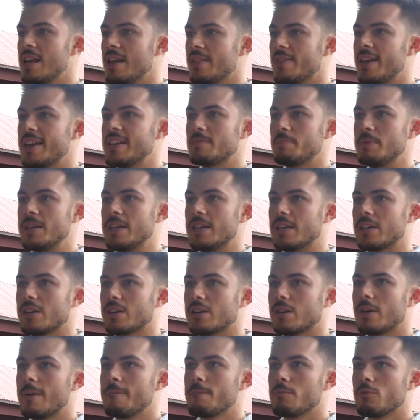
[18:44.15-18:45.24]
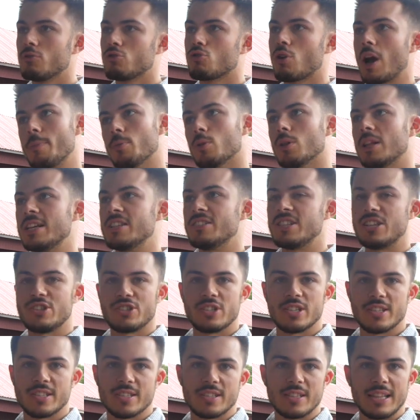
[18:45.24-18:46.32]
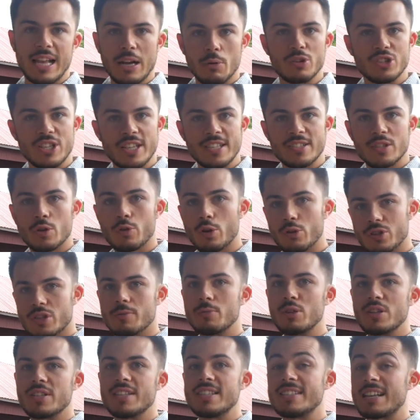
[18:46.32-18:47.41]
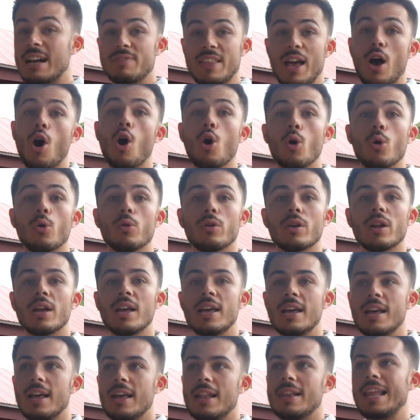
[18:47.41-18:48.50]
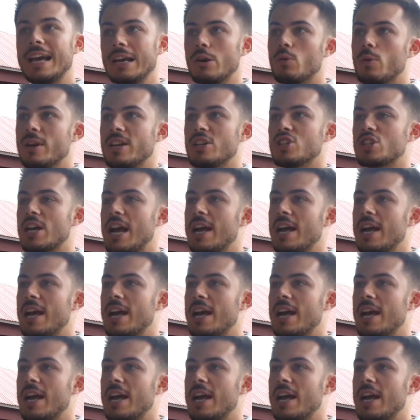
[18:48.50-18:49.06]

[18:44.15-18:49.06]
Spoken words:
they speak tribal indigenous languages, so those communities have their own language.